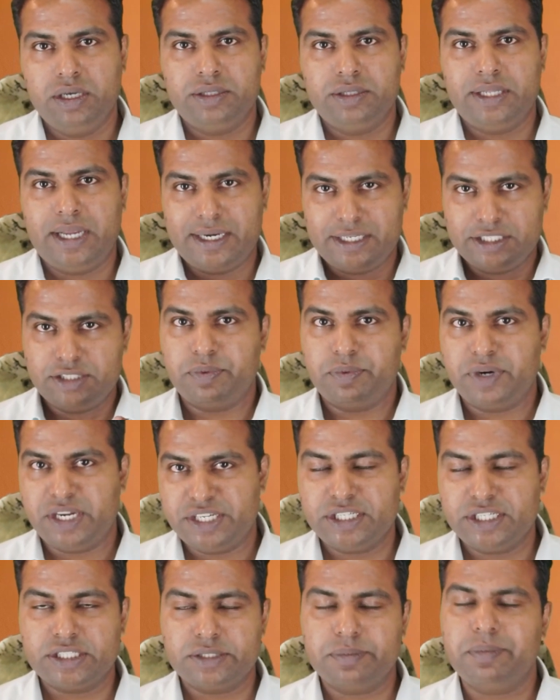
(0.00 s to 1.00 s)
that is
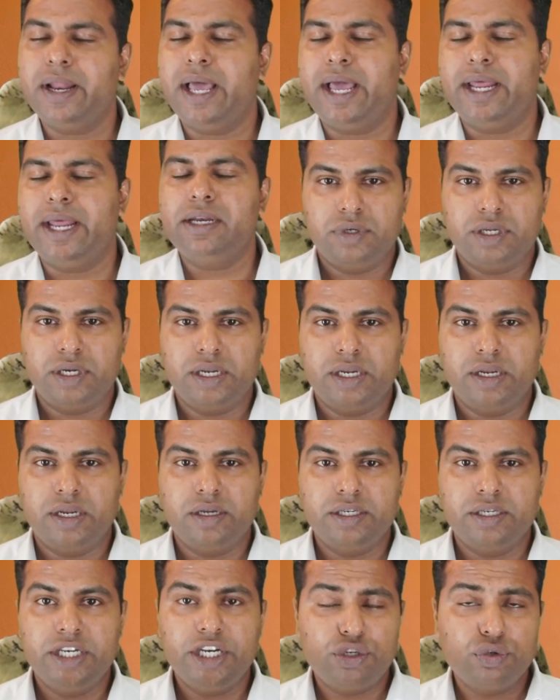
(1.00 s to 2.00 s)
freshers plan,
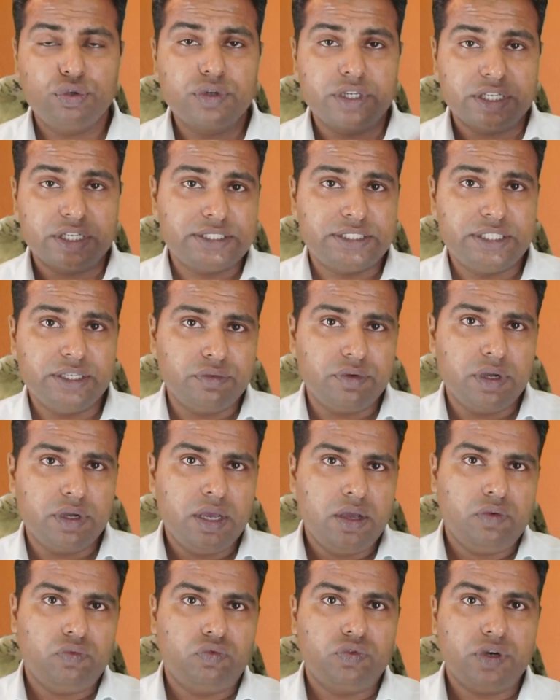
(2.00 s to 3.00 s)
need to receive
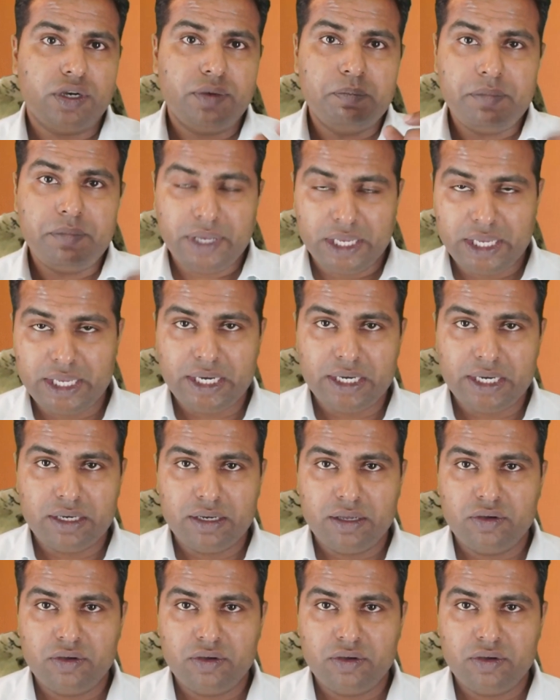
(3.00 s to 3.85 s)
one mail